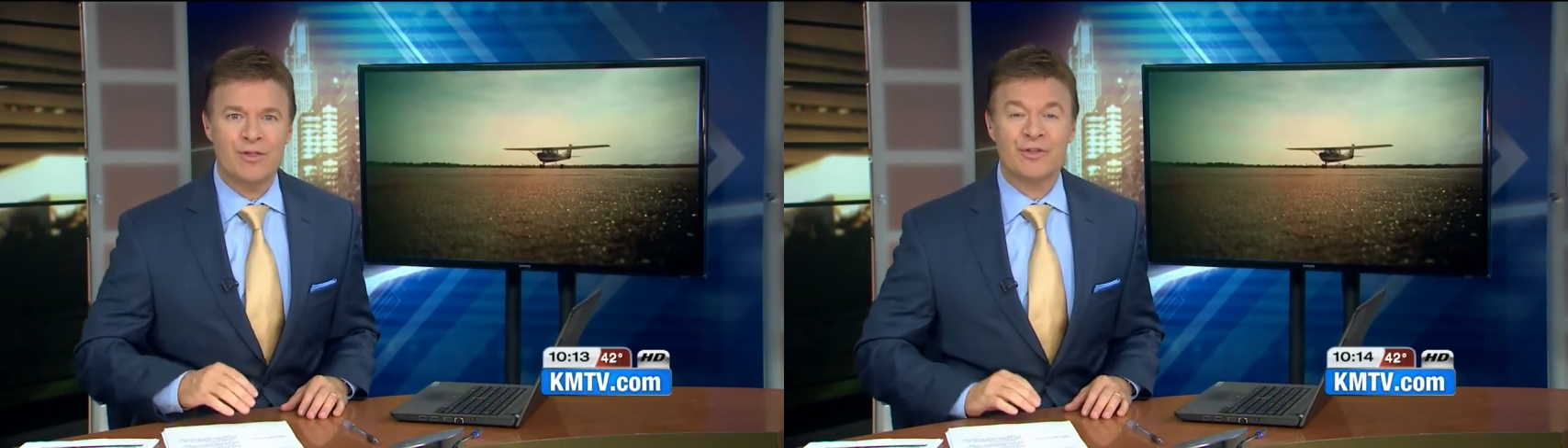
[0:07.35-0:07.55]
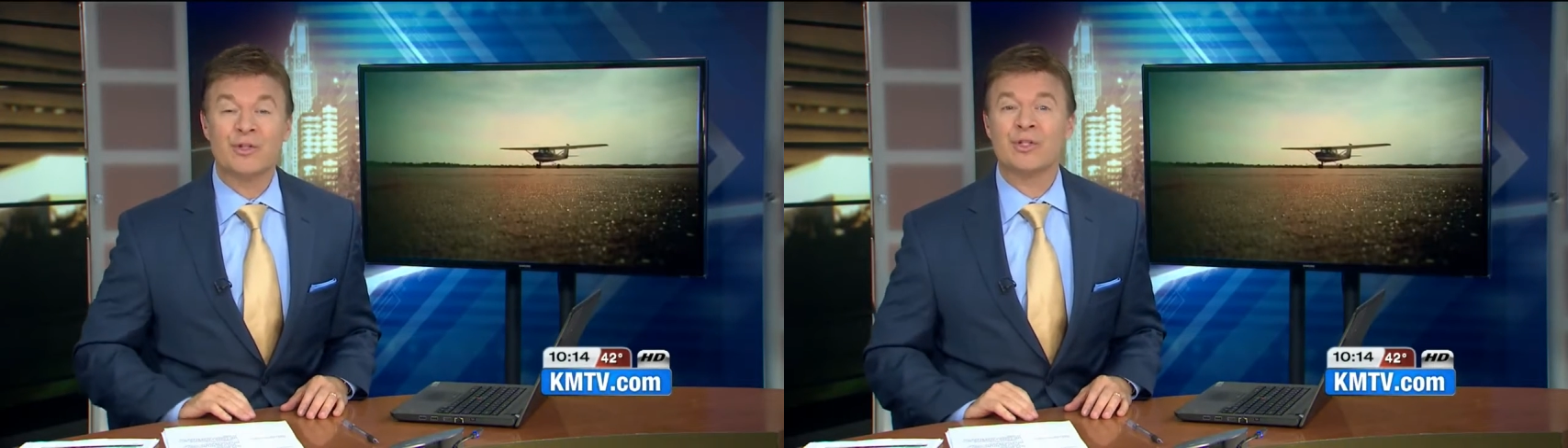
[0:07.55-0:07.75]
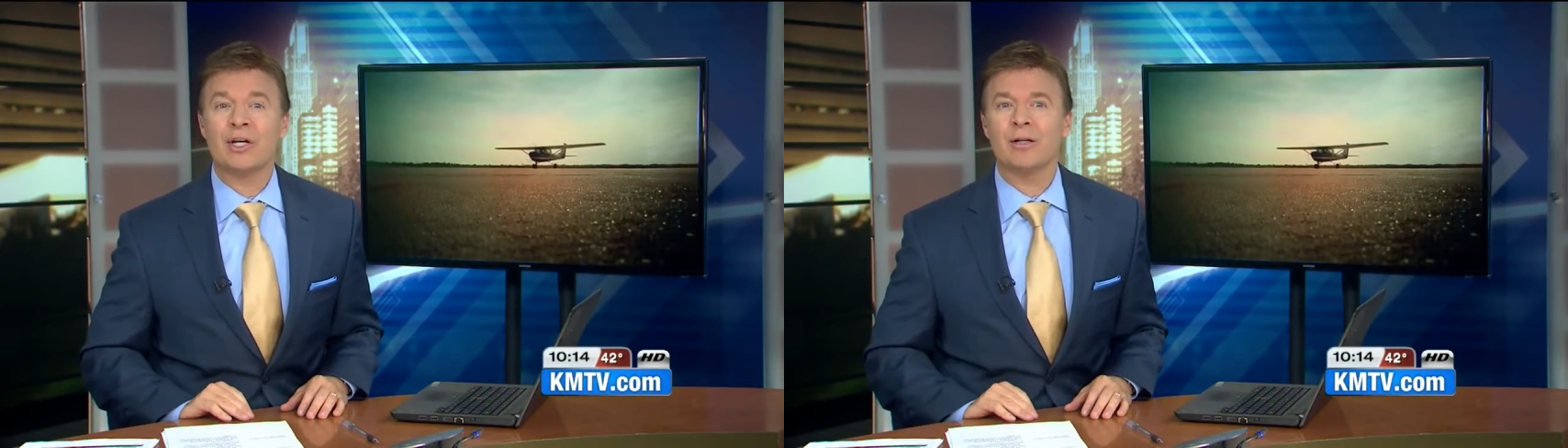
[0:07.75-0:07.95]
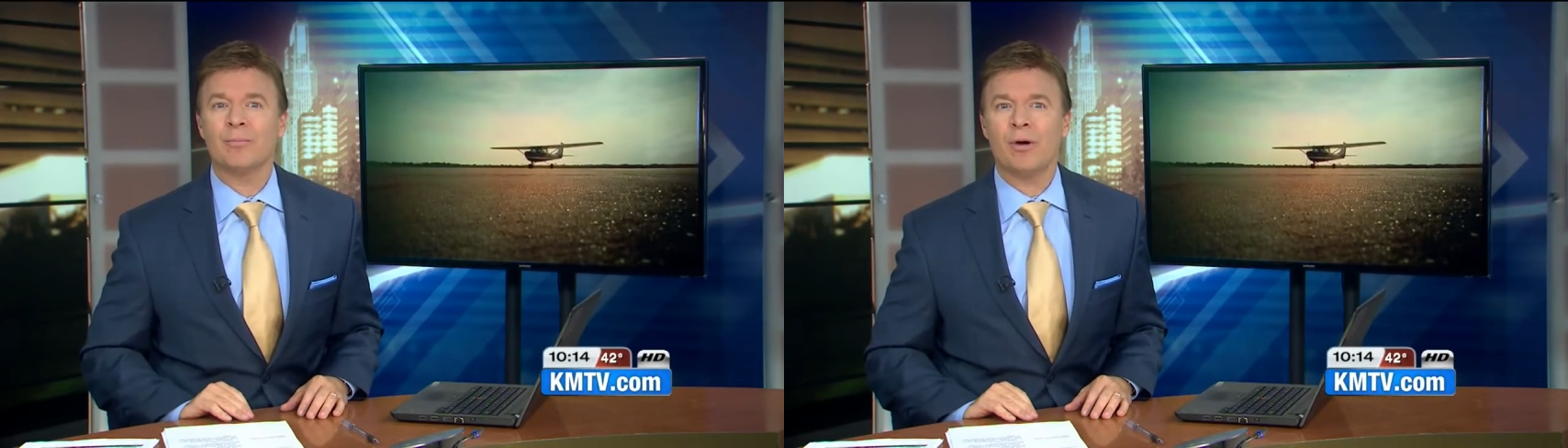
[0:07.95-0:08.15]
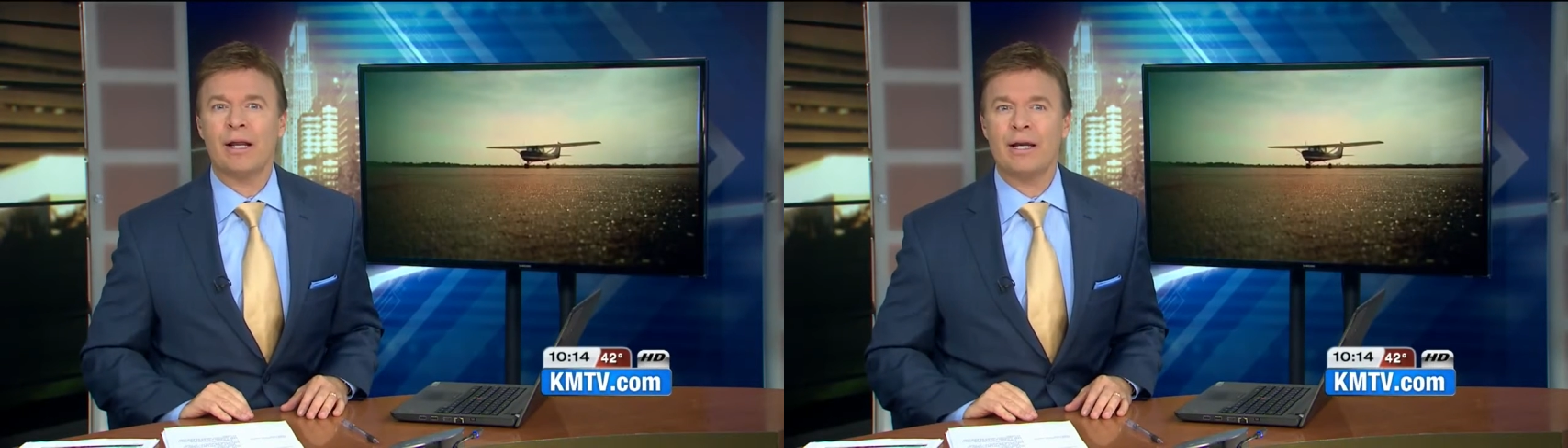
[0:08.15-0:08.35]
to
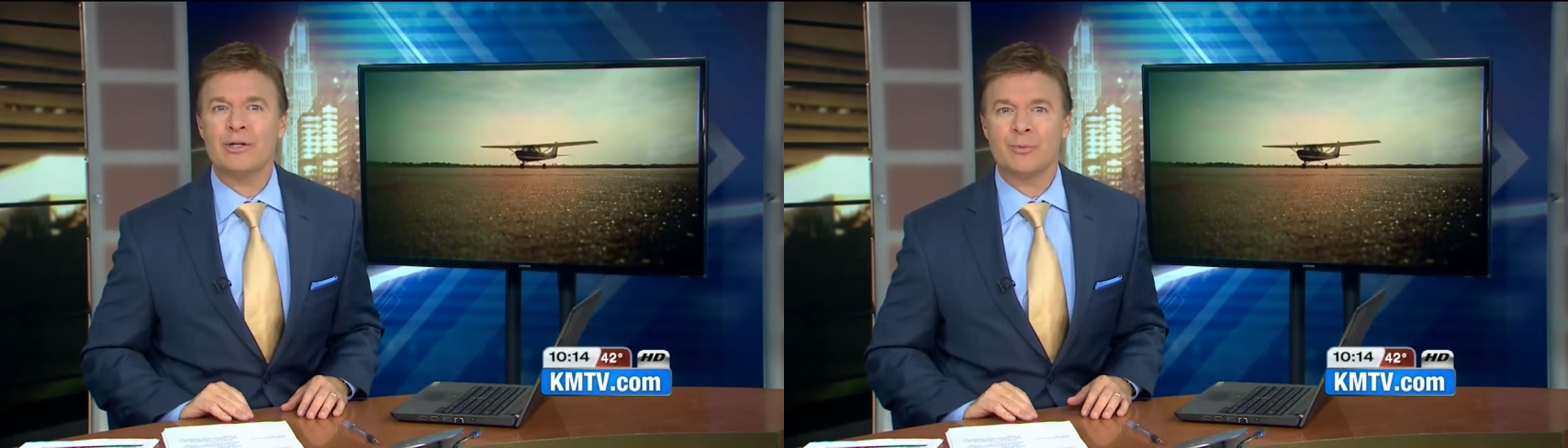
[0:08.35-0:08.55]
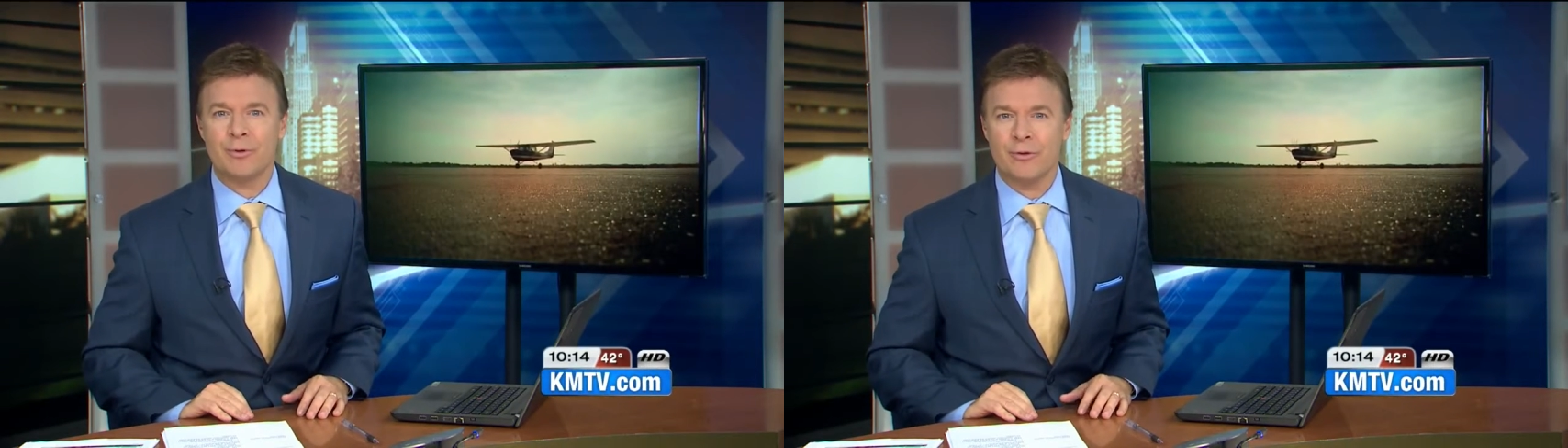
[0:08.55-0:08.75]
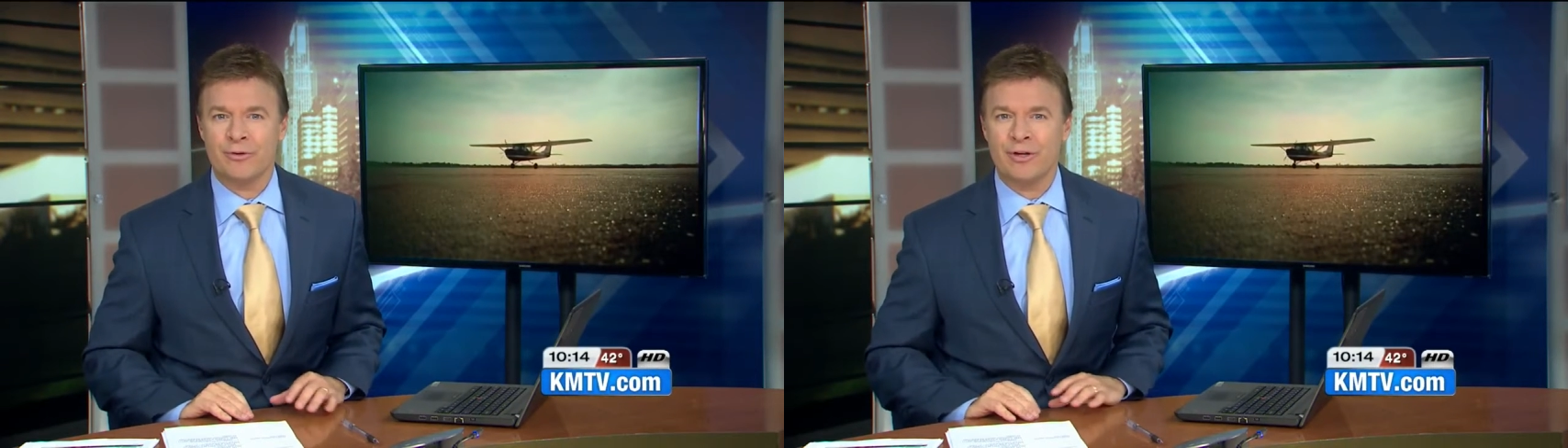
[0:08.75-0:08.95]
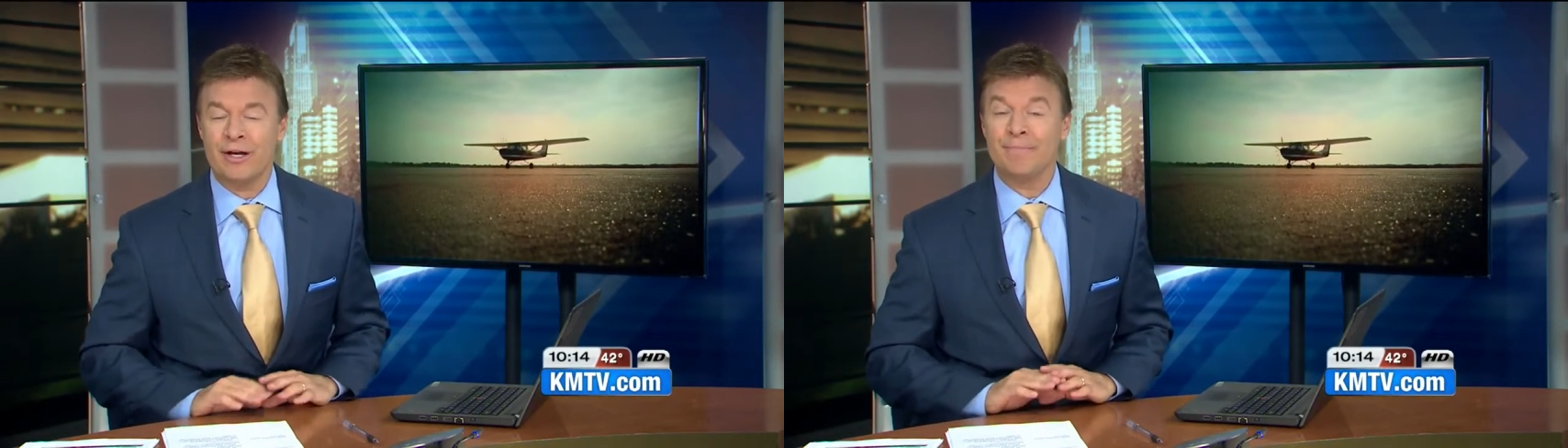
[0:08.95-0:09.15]
celebrate his birthday.